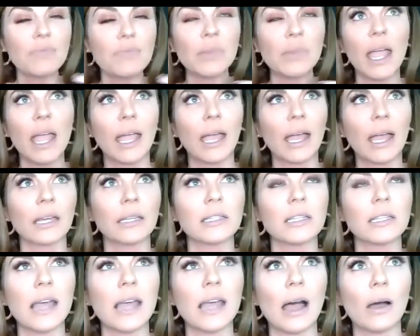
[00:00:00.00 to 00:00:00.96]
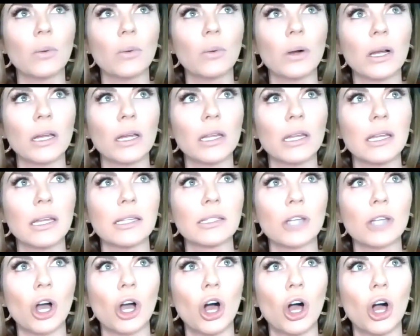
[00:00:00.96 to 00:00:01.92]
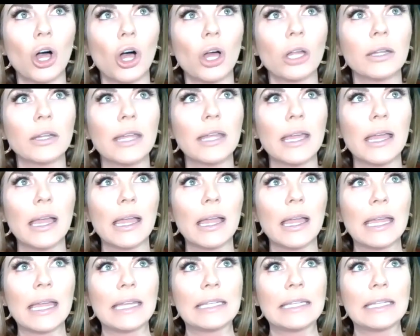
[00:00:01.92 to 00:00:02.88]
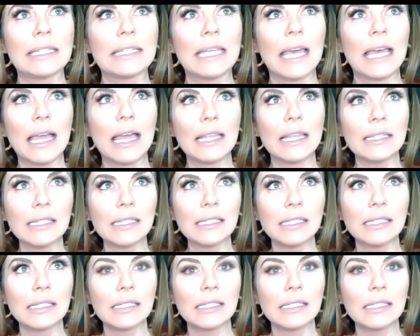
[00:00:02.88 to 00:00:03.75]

And that one is called Intense